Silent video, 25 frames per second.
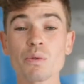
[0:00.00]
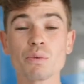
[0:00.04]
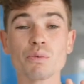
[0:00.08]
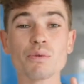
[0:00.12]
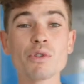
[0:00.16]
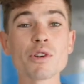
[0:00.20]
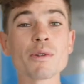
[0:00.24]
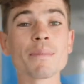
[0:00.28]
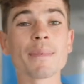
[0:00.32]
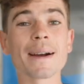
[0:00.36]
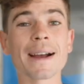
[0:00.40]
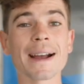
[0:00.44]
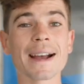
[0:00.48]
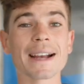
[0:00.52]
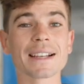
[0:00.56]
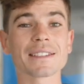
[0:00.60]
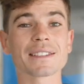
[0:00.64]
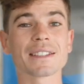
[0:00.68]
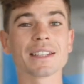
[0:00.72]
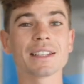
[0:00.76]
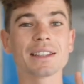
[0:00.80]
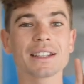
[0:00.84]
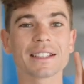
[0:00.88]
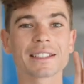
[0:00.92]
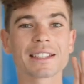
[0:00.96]
Rumor has
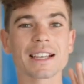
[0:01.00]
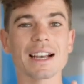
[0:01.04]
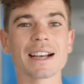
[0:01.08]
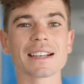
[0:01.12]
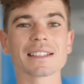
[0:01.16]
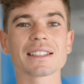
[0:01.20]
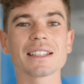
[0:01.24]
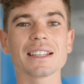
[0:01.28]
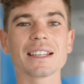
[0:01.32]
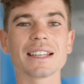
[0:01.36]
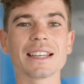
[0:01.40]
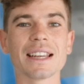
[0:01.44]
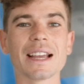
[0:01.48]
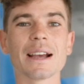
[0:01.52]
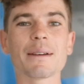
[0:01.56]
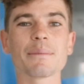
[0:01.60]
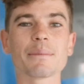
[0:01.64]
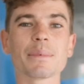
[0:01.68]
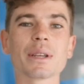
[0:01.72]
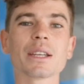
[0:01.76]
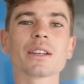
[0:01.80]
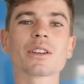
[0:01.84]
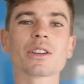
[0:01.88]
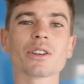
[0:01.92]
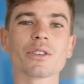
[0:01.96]
it, this hasn't yet
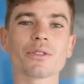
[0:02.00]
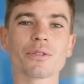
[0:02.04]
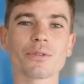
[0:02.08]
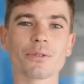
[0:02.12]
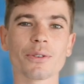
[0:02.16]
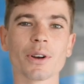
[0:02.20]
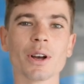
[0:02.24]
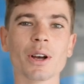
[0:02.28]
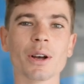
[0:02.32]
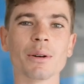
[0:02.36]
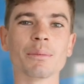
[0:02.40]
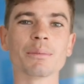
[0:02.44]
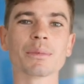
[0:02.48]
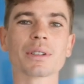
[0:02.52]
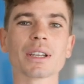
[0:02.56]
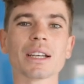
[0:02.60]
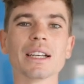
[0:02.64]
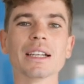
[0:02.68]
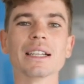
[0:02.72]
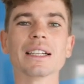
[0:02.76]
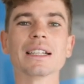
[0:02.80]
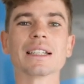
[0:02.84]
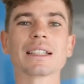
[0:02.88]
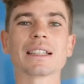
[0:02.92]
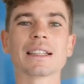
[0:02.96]
been confirmed,
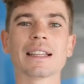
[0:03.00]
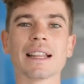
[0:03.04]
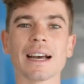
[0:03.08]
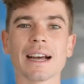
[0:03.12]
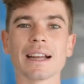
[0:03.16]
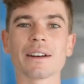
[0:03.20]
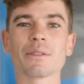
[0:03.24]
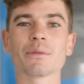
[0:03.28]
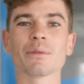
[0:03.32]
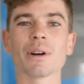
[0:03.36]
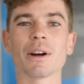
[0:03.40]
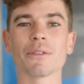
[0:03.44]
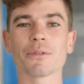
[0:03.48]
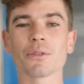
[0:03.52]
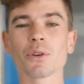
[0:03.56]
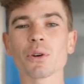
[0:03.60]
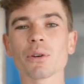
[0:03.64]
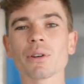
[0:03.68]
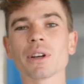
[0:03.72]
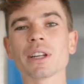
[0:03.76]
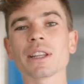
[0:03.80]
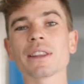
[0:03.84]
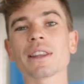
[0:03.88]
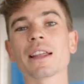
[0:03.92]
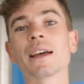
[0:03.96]
that Ralph
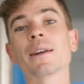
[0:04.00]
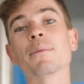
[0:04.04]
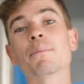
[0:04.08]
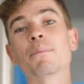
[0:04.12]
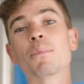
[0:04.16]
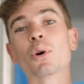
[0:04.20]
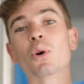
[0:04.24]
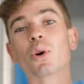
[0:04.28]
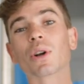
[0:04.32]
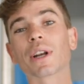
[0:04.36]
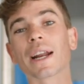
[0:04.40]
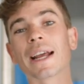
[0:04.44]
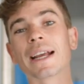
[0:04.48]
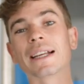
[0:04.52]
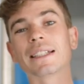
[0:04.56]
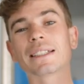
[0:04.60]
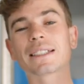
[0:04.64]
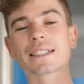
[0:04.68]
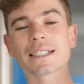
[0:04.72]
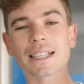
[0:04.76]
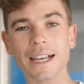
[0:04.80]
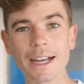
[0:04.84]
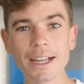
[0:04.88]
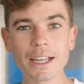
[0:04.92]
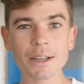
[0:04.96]
Lauren then bought a
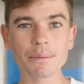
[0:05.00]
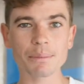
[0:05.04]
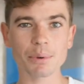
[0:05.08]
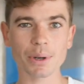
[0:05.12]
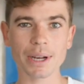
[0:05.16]
second